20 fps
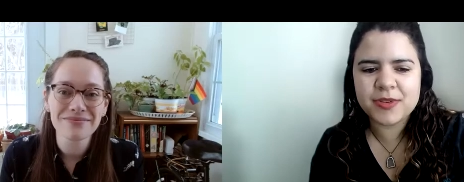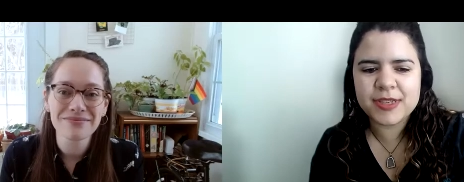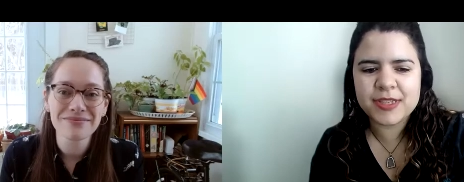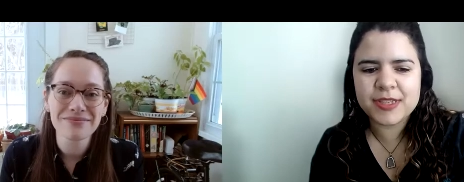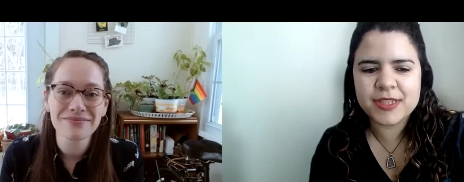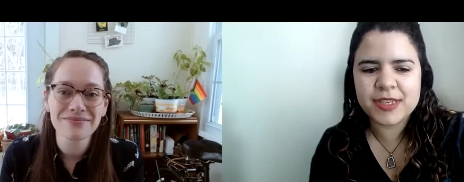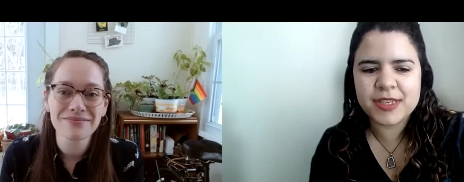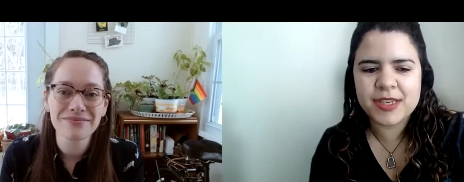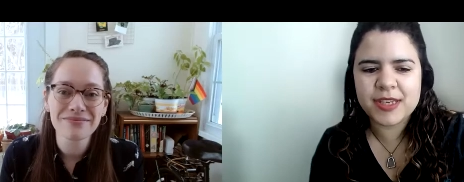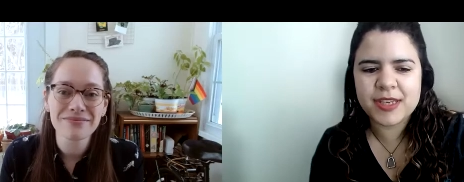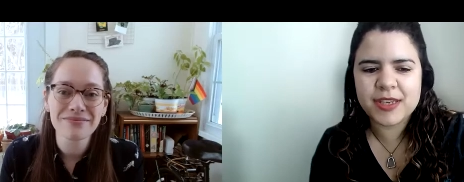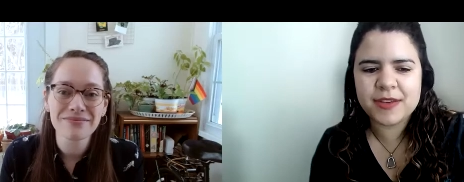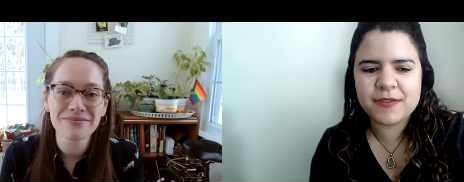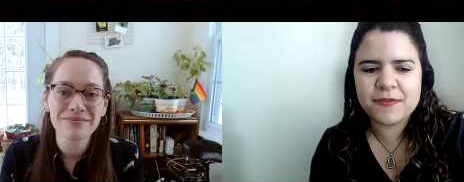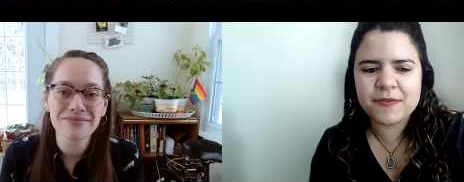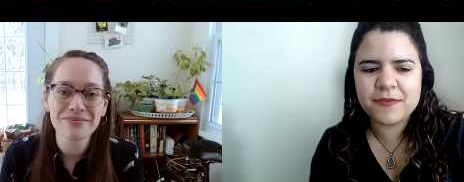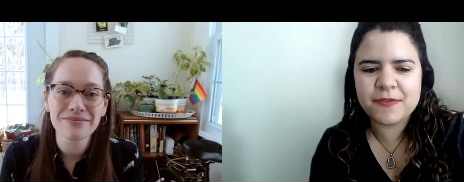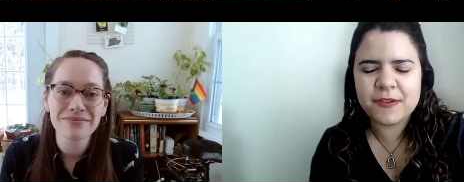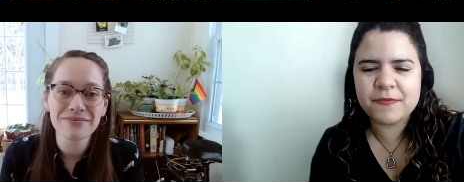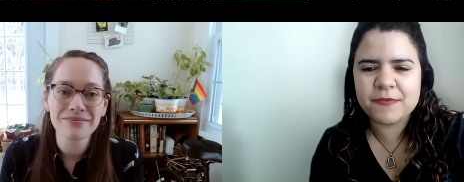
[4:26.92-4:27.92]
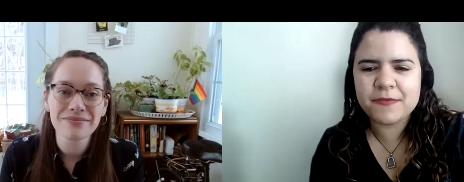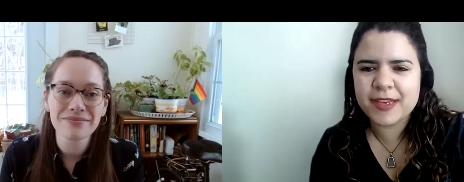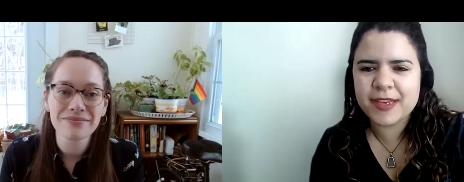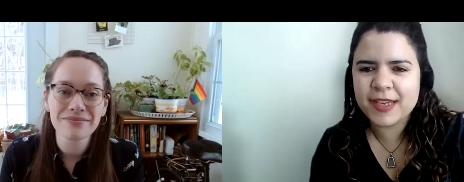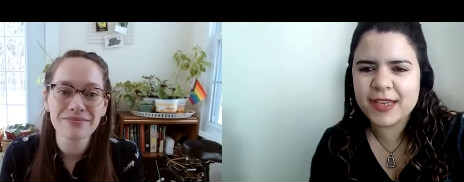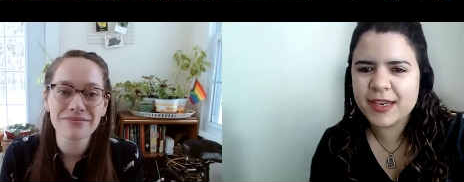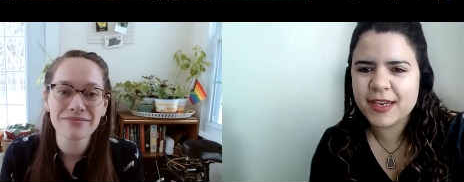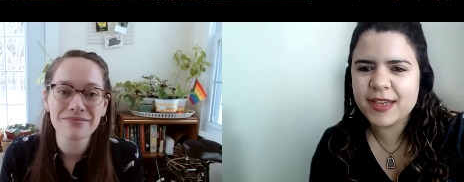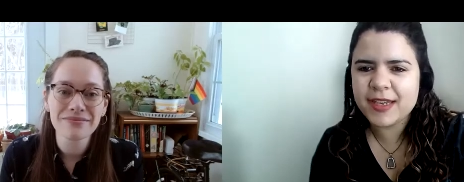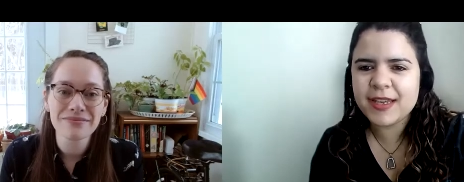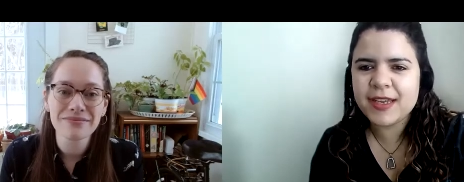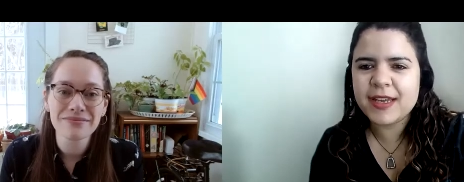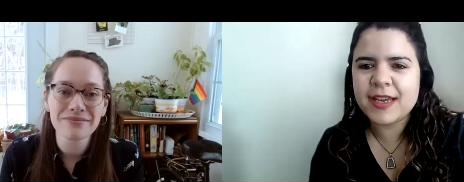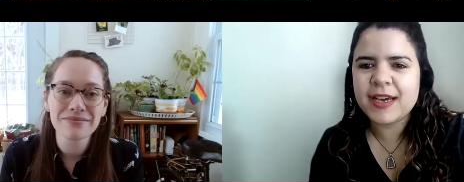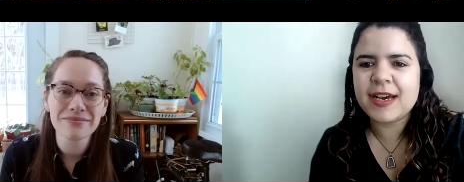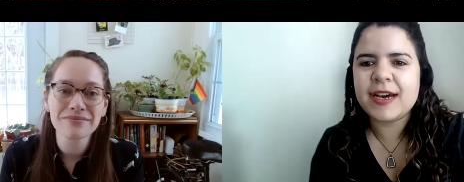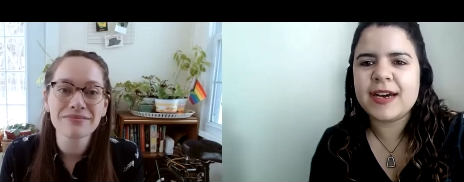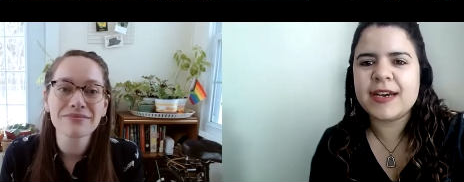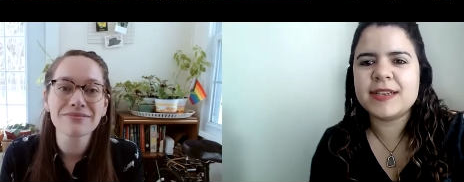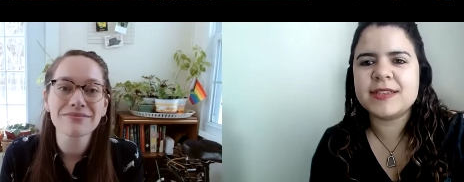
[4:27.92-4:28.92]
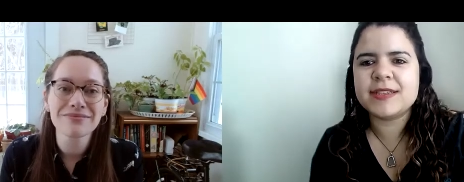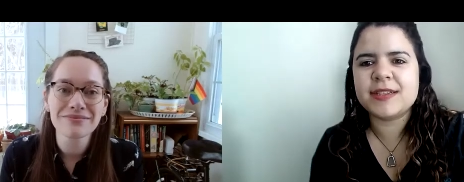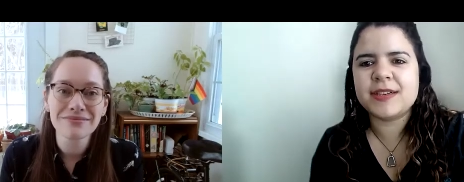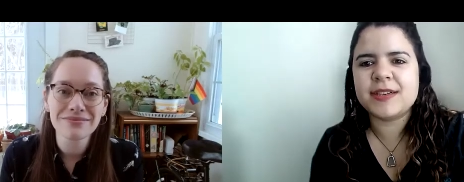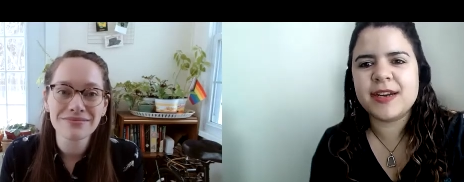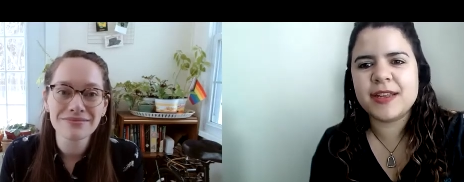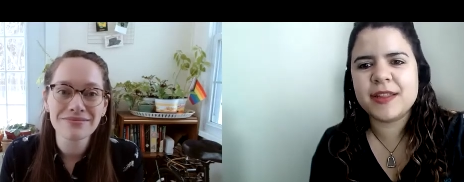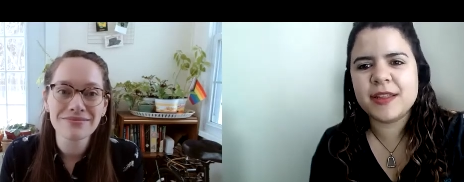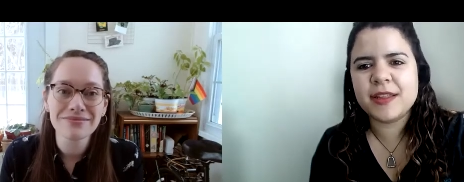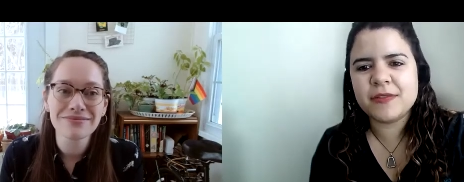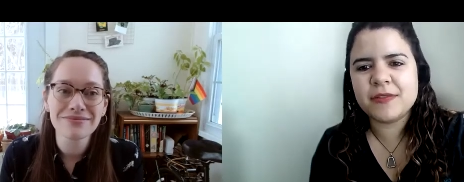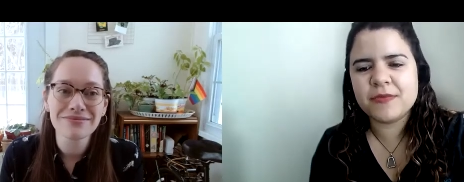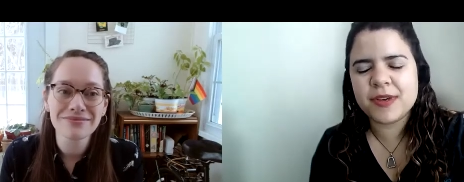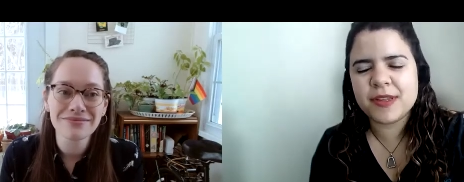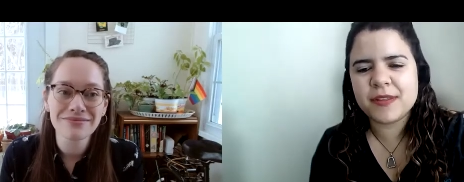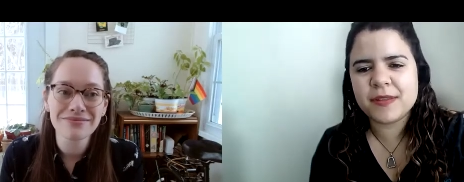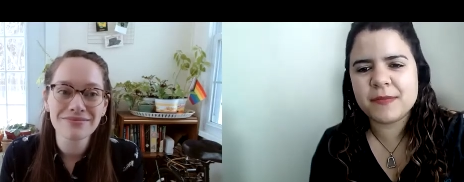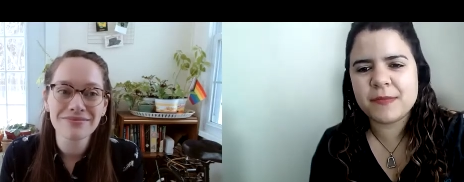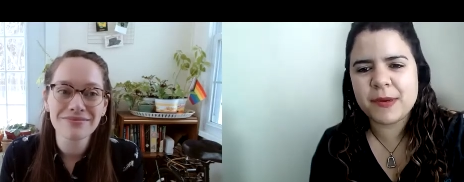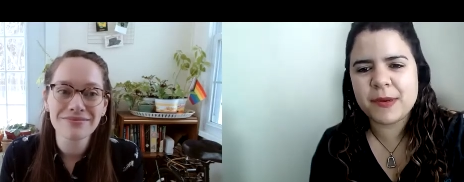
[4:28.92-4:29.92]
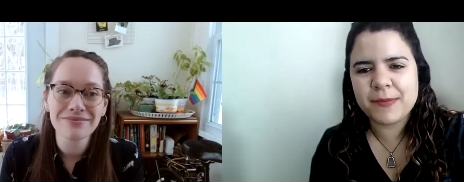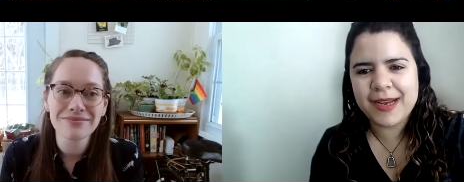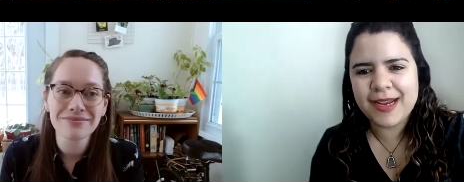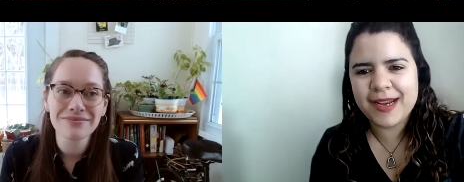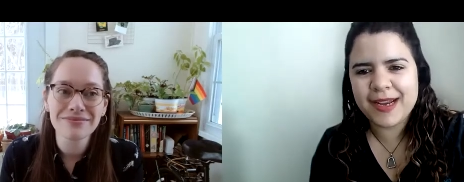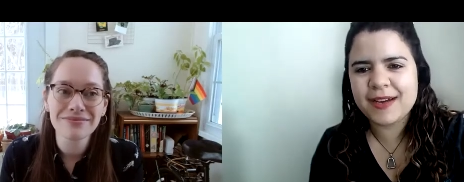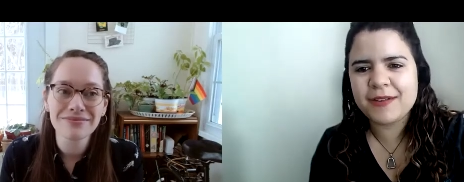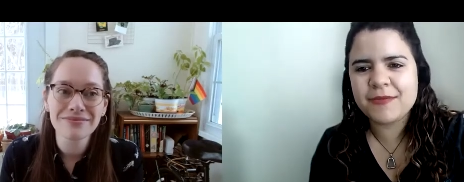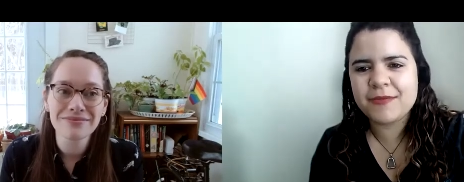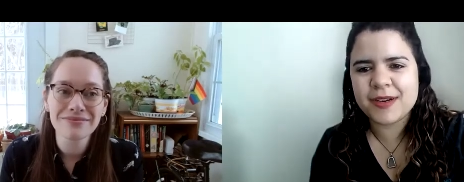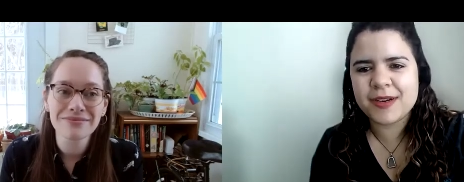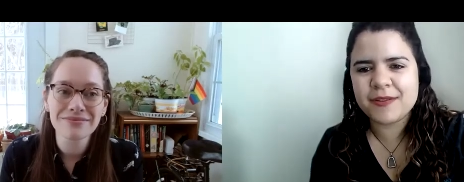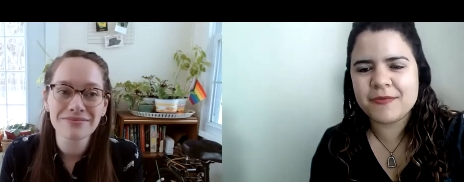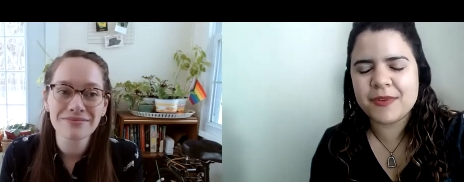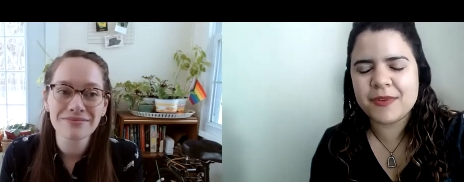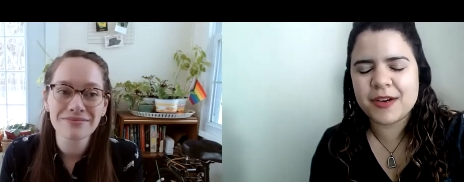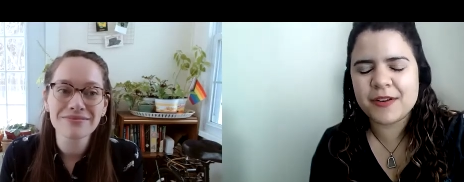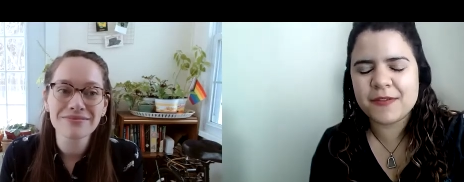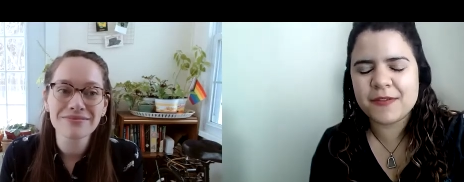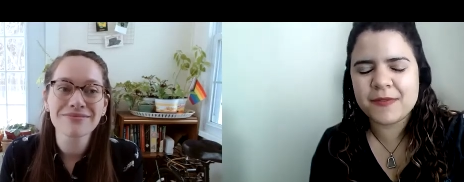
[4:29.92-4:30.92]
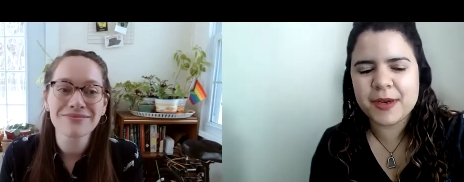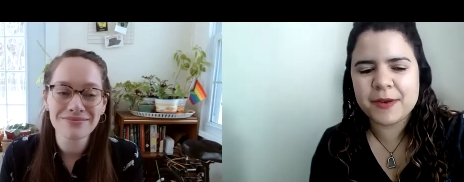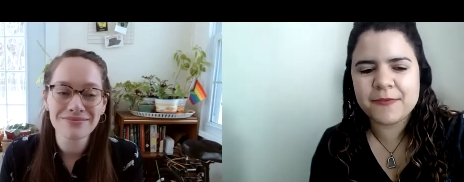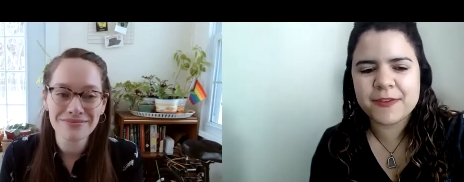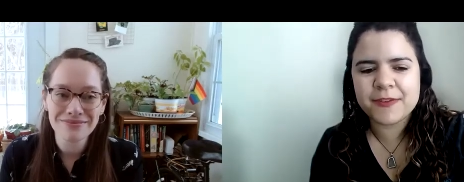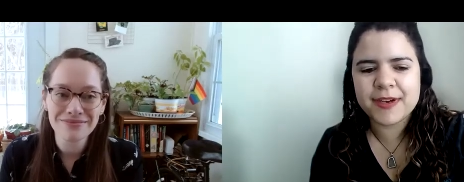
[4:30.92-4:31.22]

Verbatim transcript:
Speaker 1: 2015. I started it with Pamela, one, one of my